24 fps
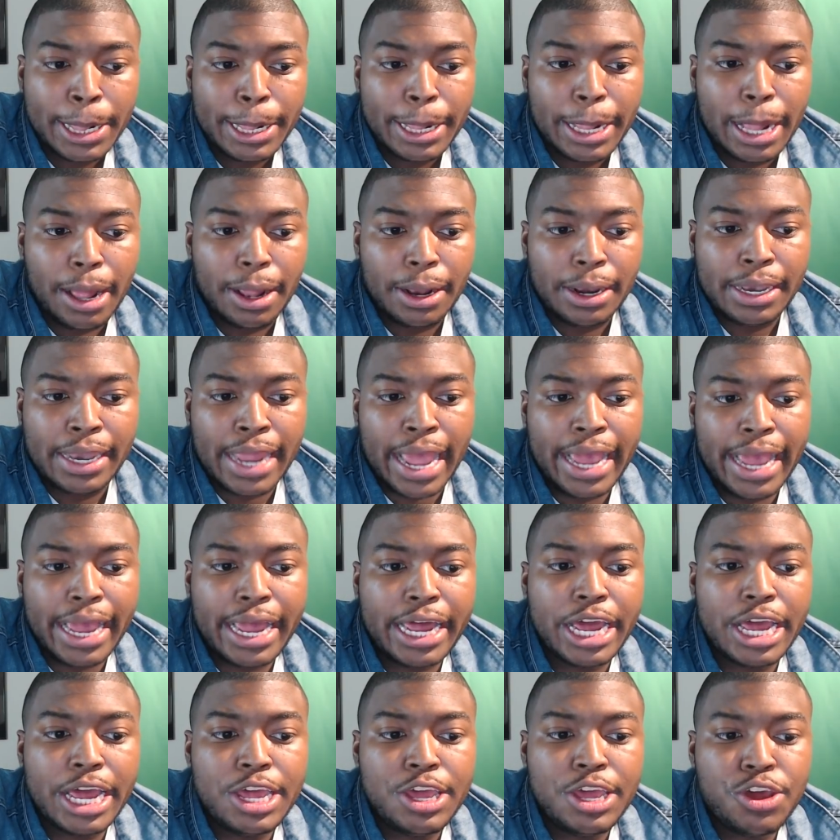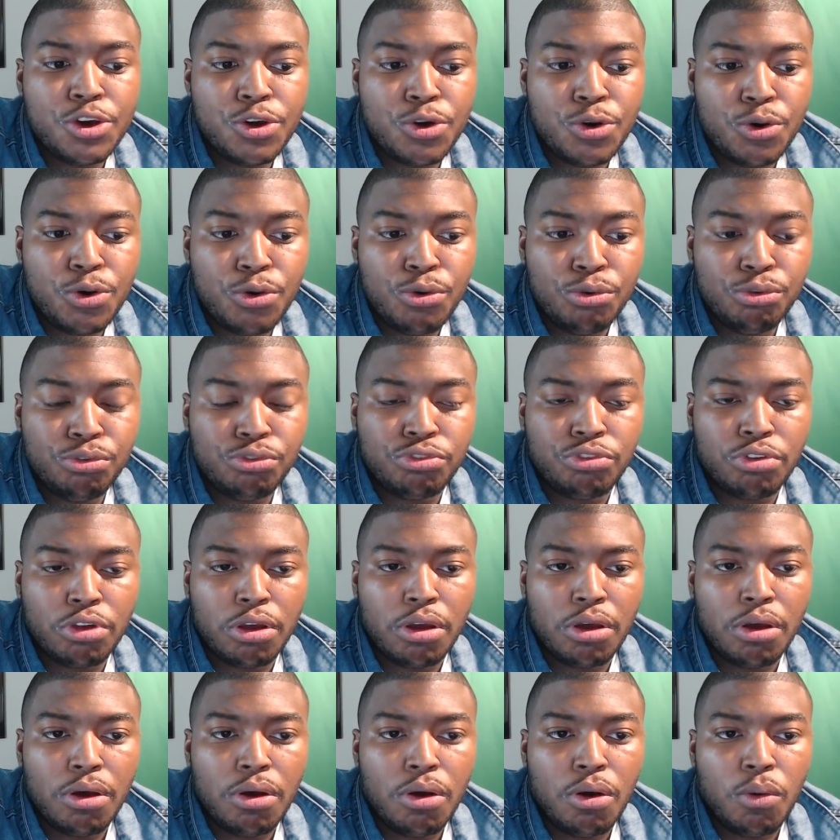They could use
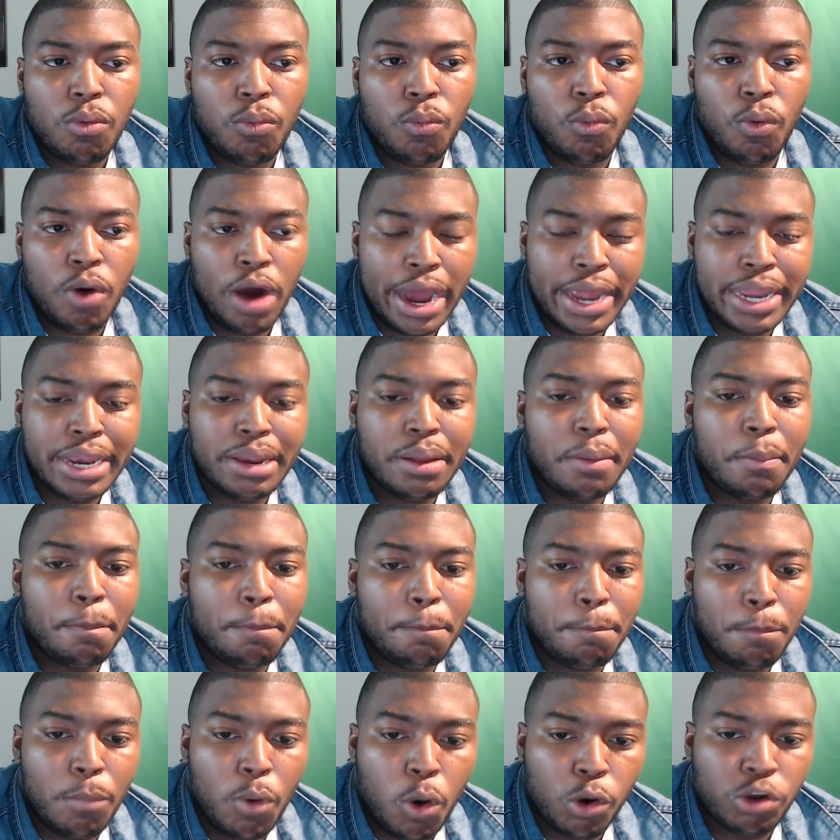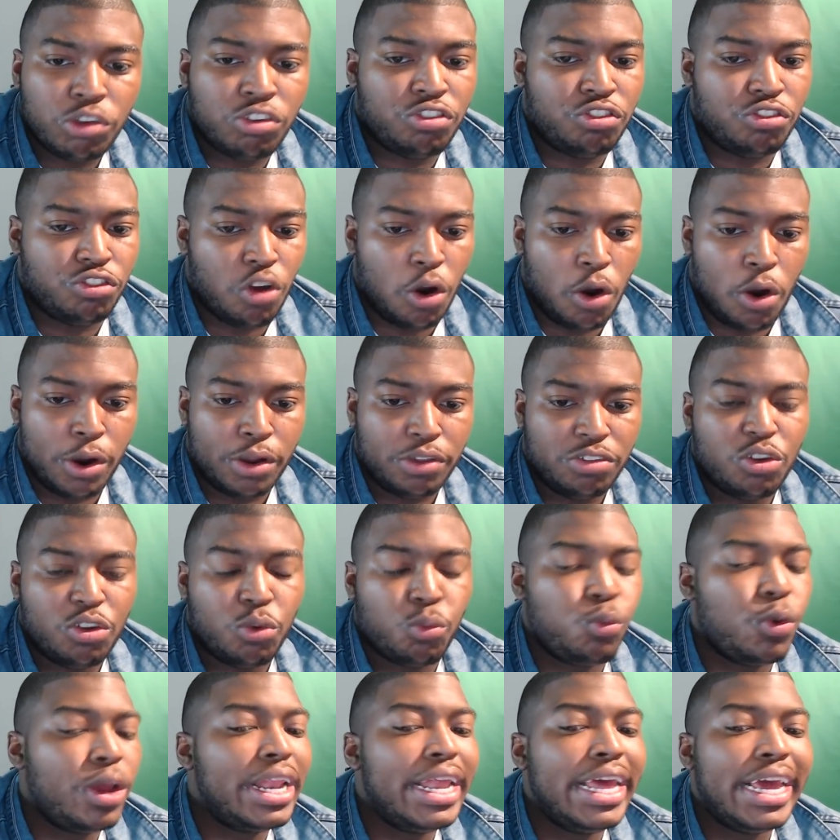one more star to
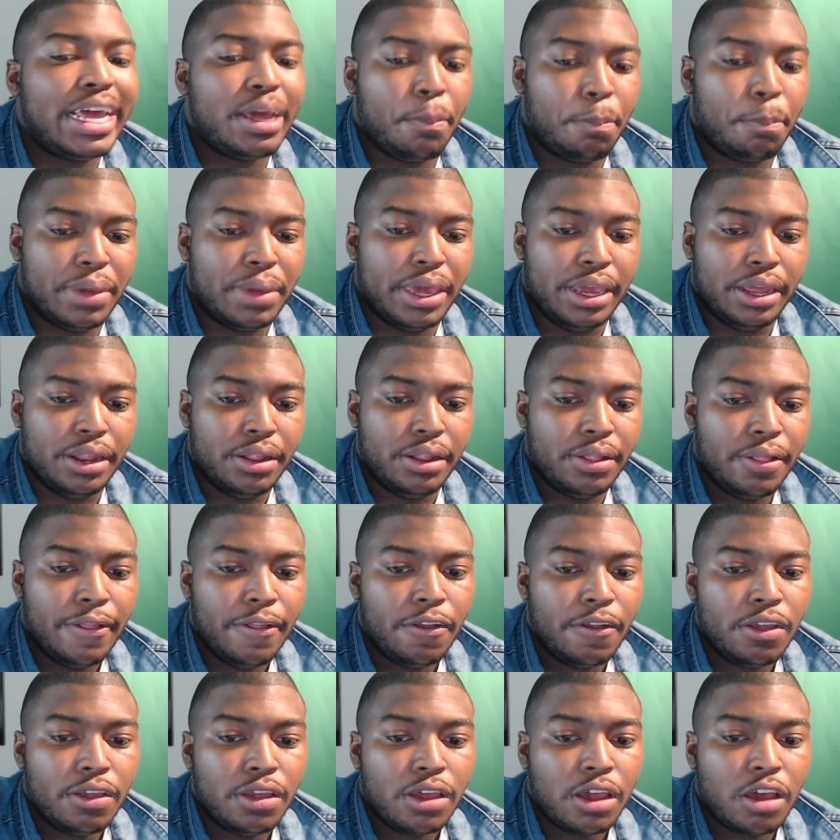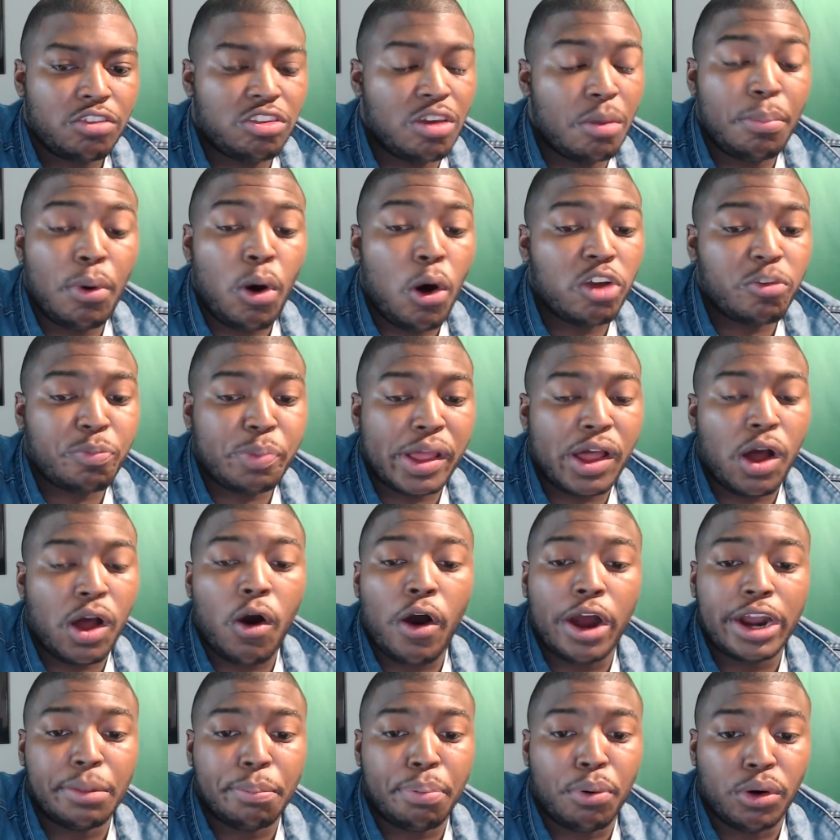really compete because them boys play
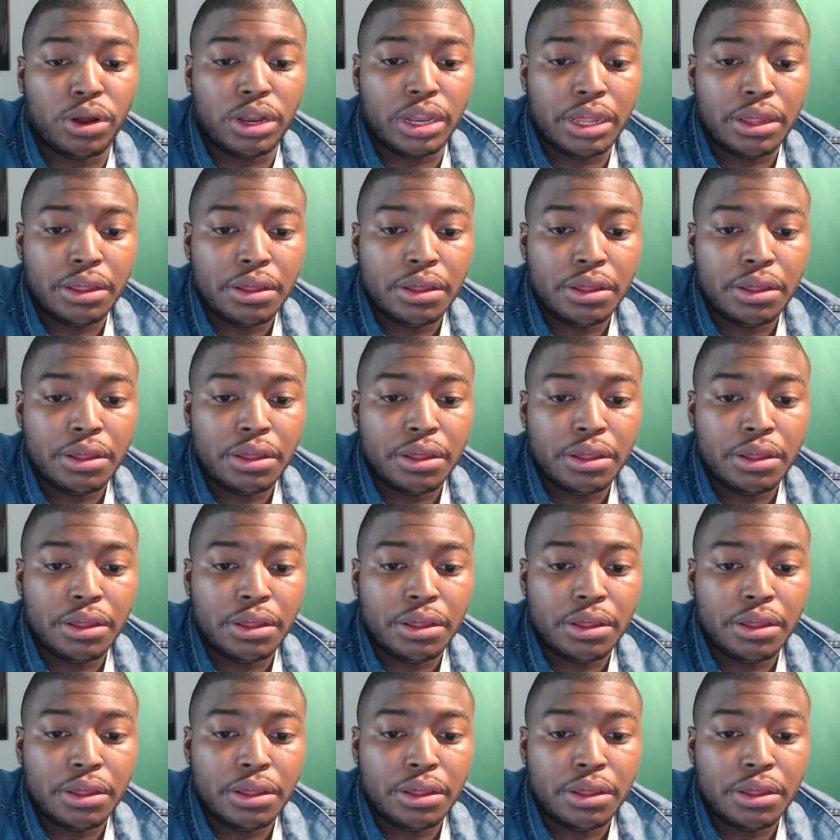hard in Portland.